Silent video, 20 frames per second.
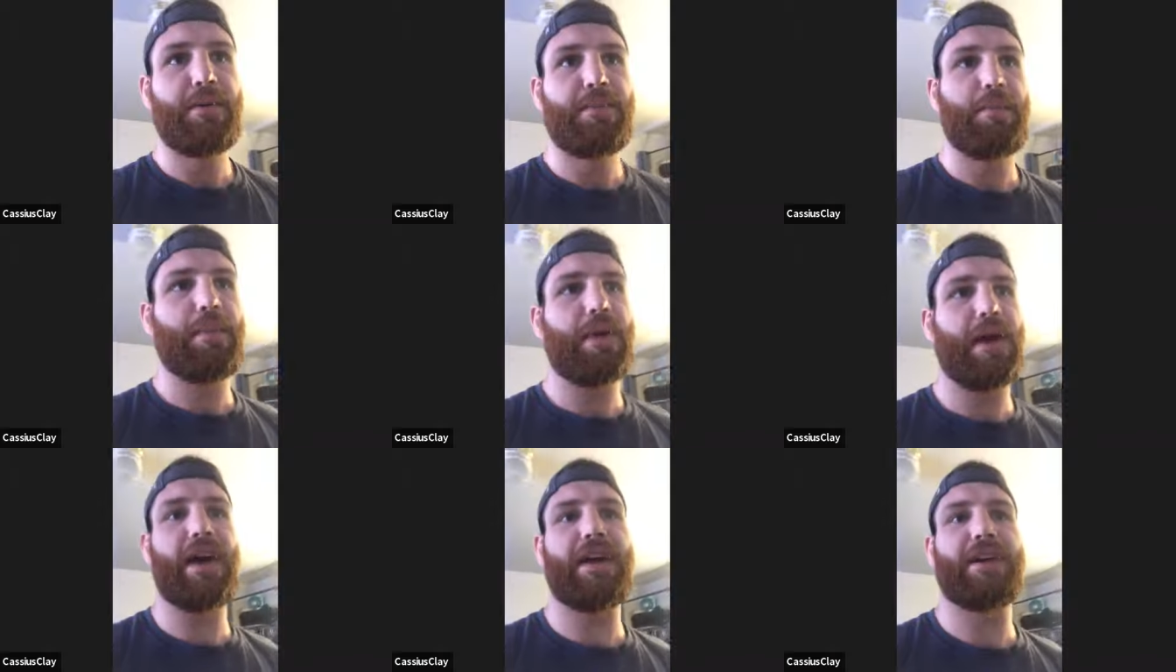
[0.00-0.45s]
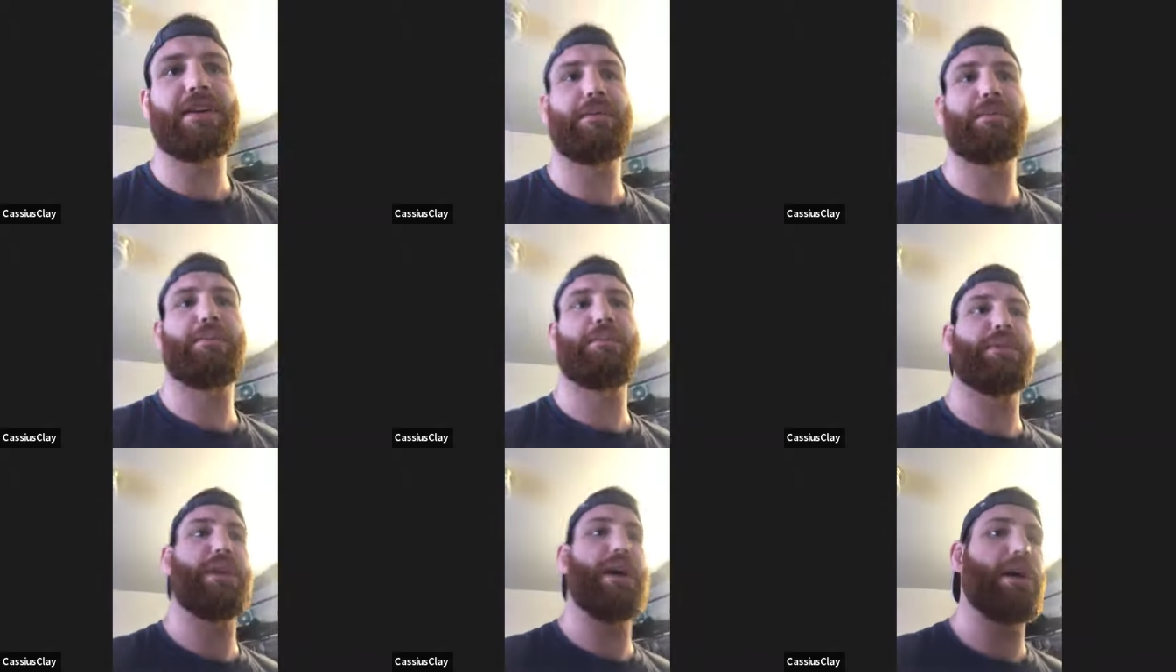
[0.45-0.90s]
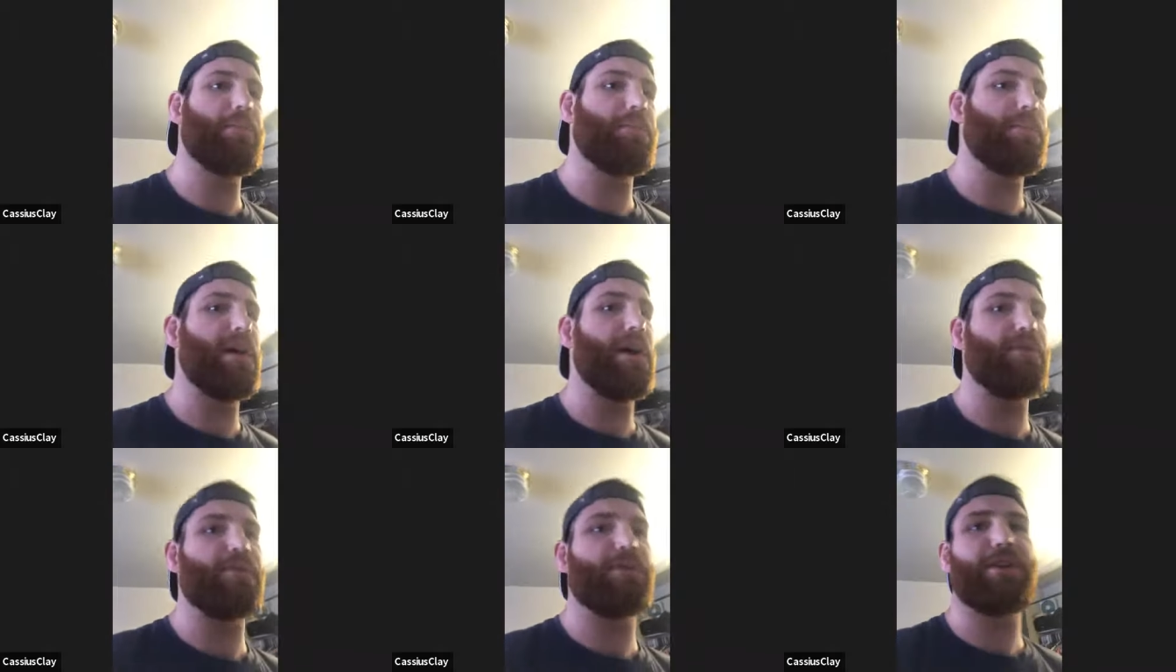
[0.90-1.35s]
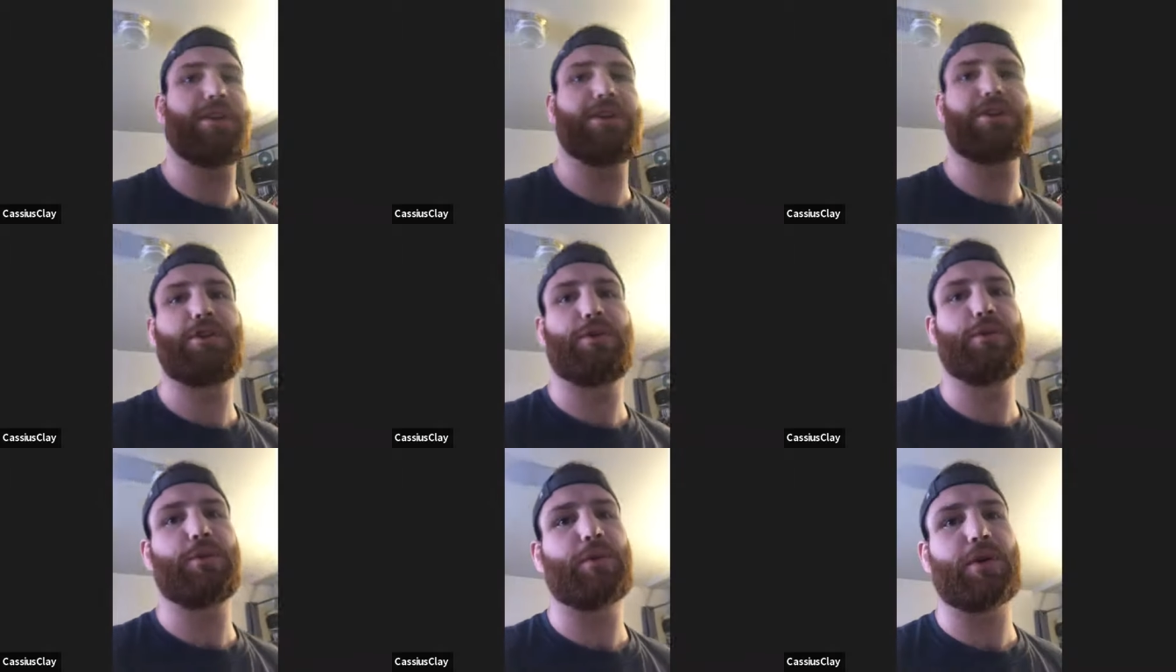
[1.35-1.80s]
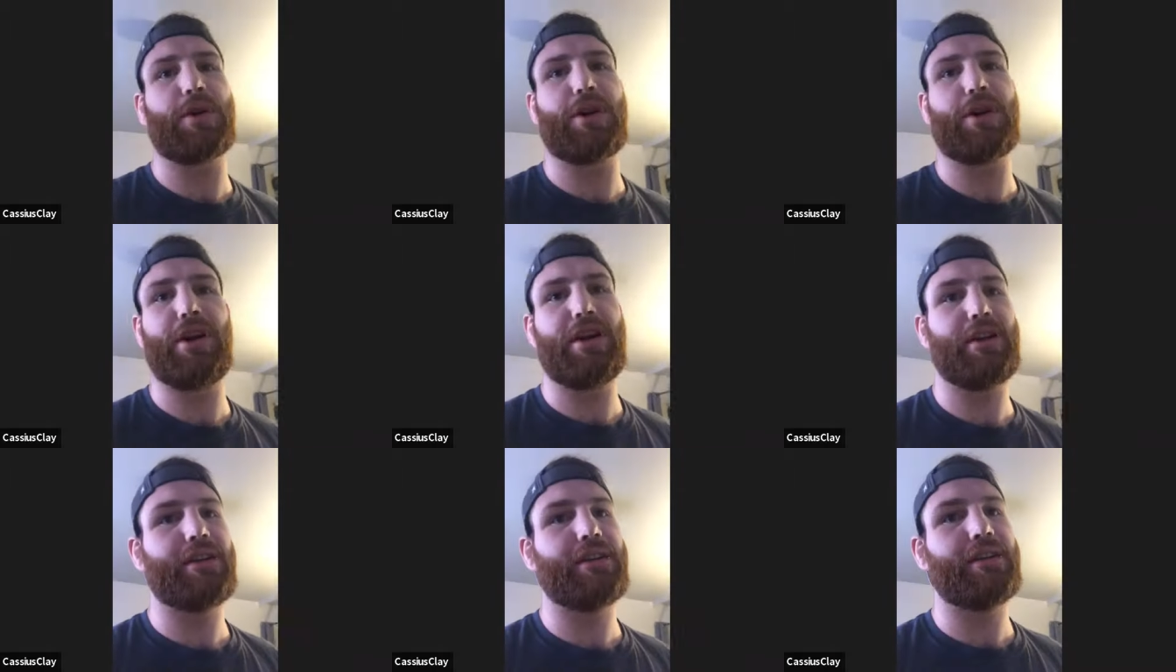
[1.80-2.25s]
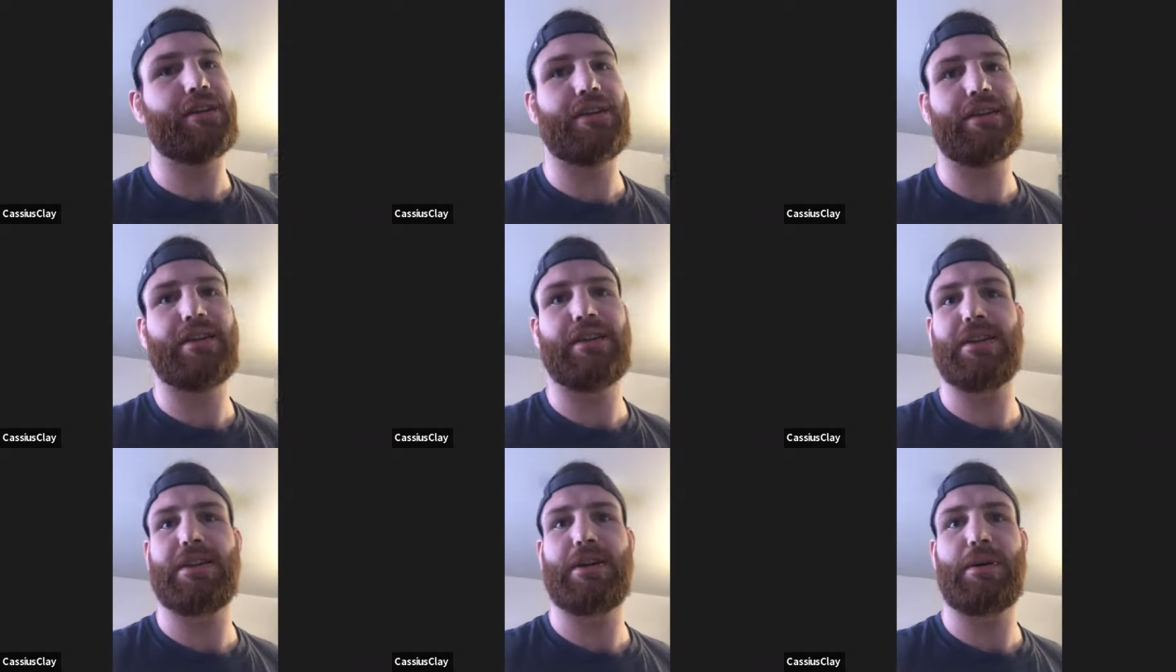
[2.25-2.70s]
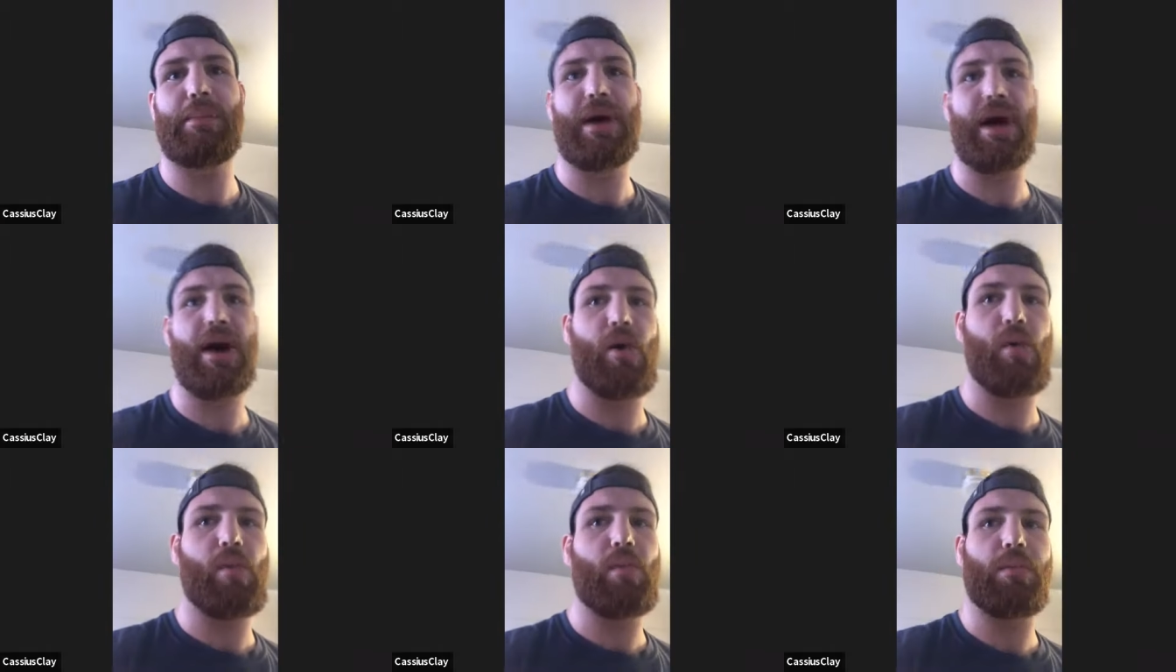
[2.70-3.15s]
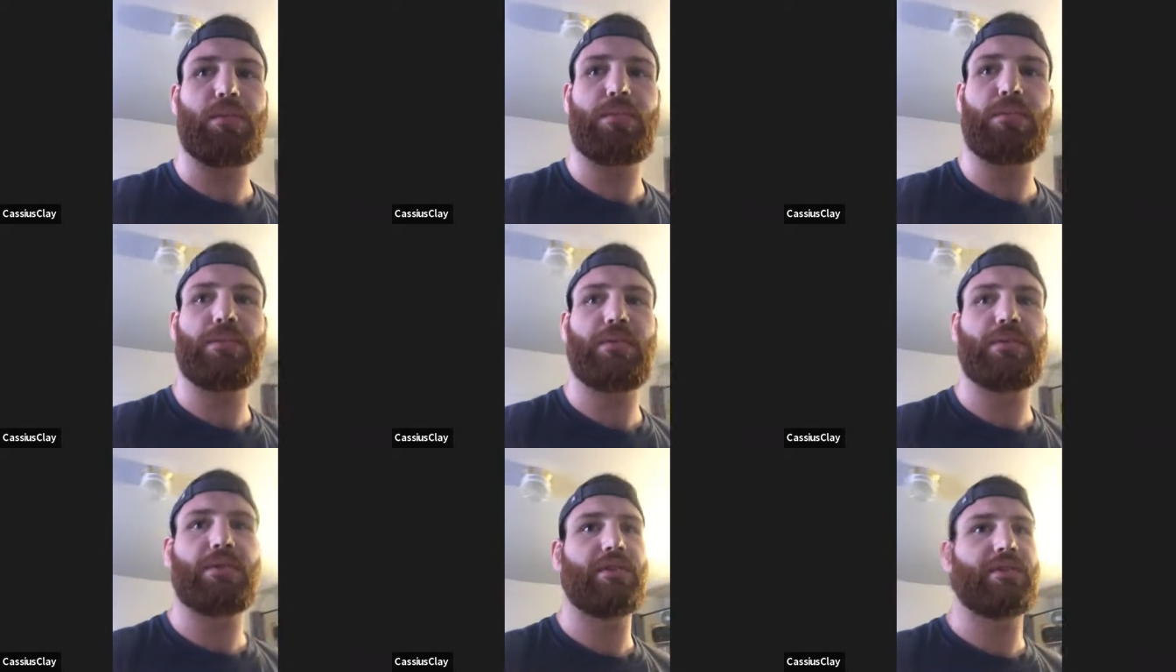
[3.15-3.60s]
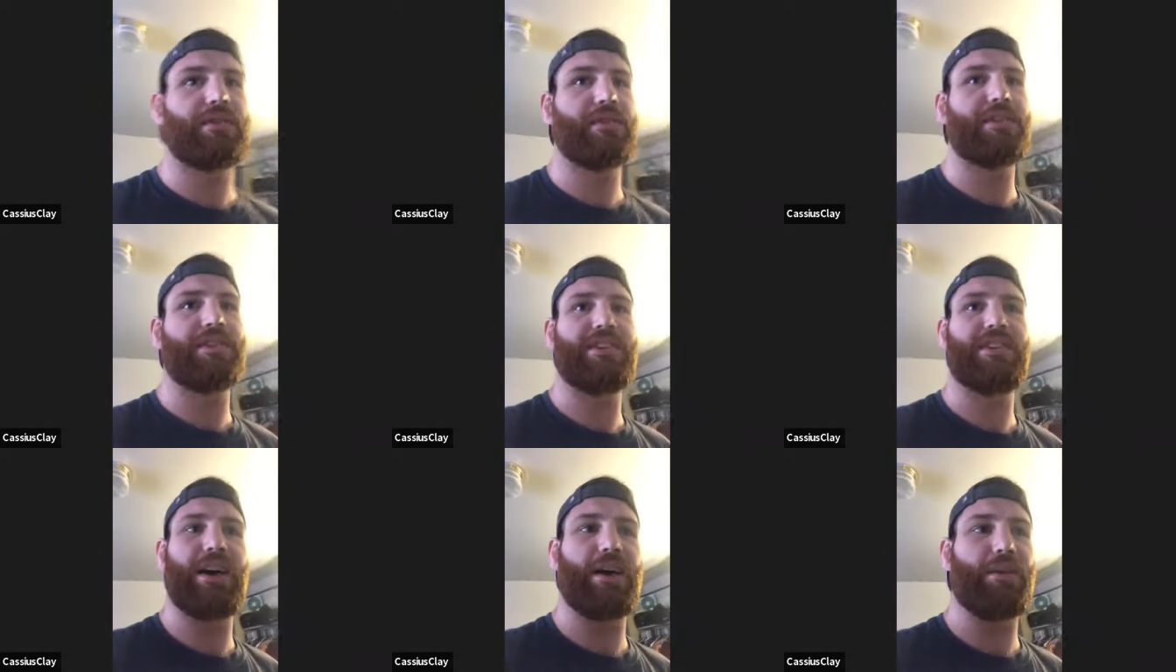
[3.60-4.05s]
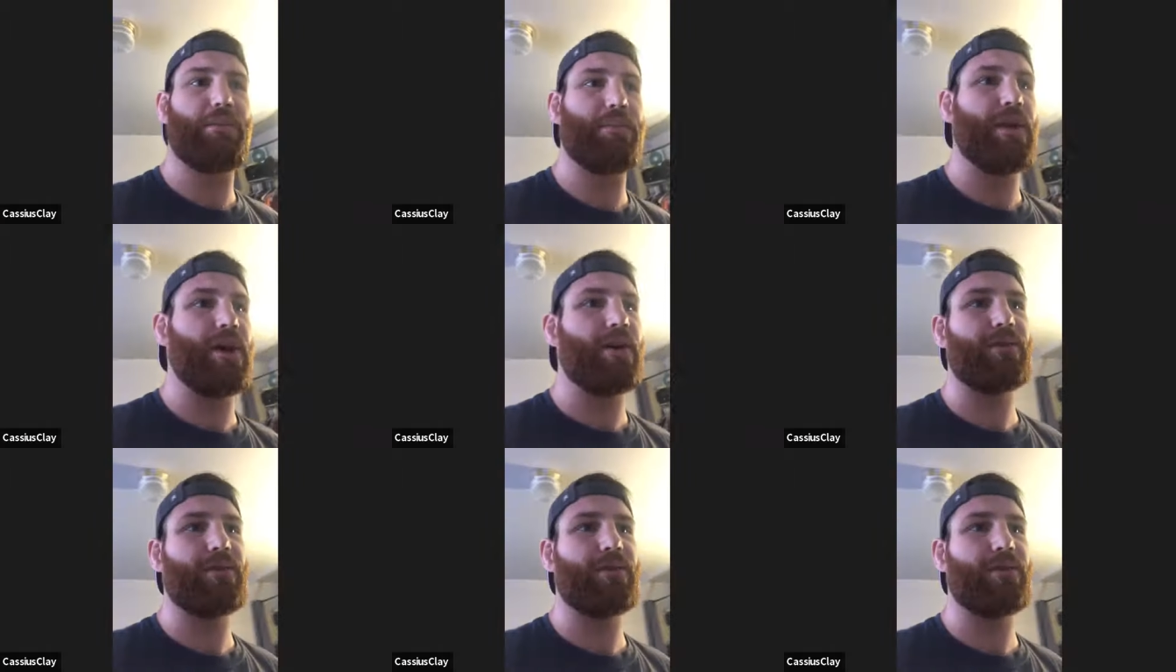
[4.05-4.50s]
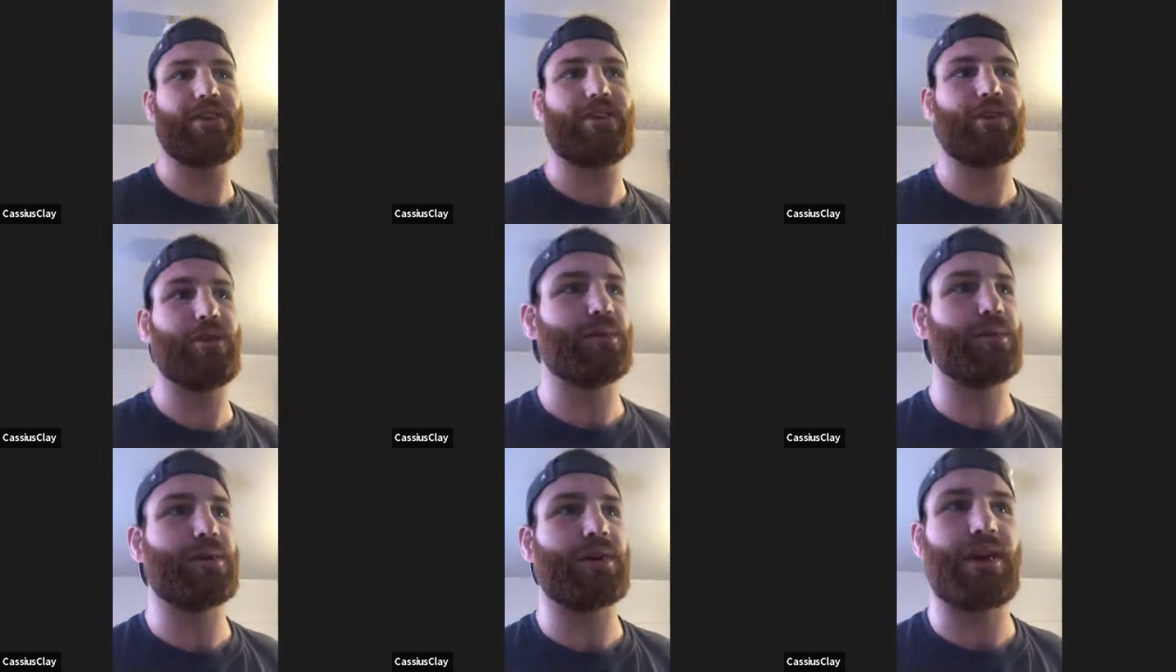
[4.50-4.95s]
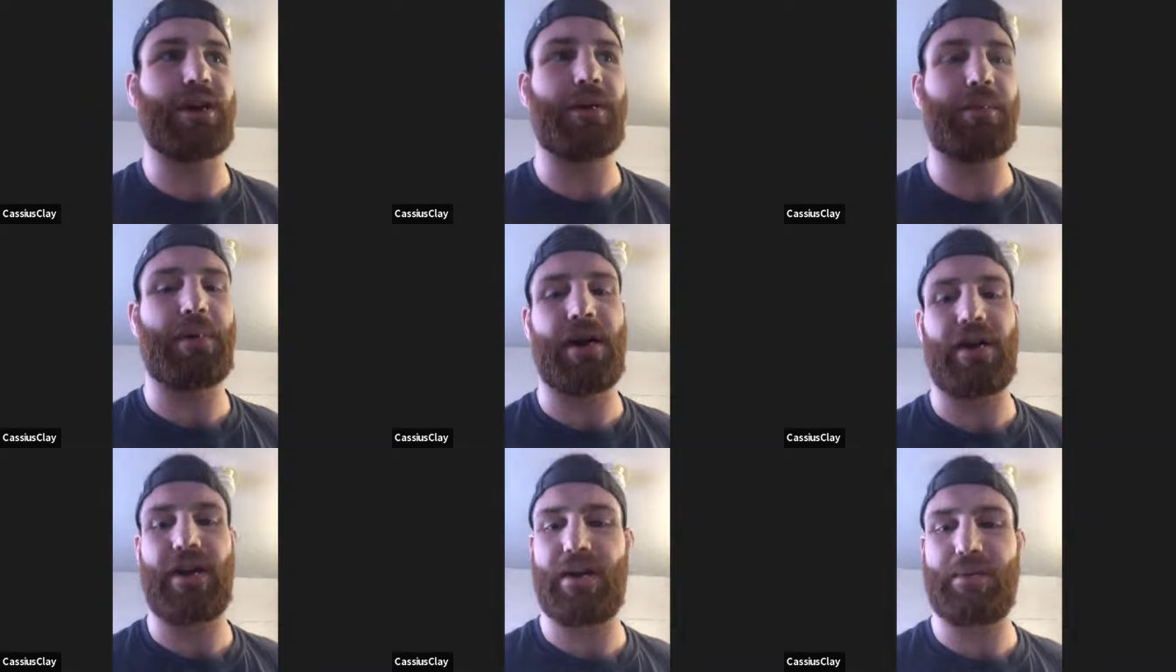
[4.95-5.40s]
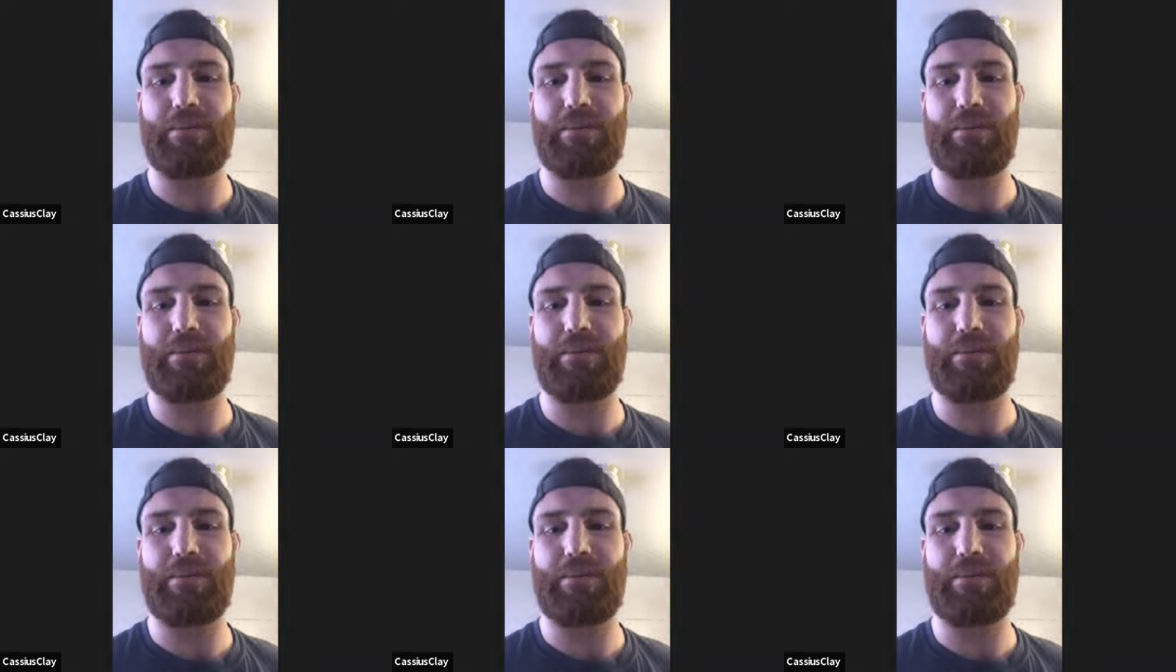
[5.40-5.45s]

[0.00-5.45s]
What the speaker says: I'm not really too worried about I'm not really too worried about it.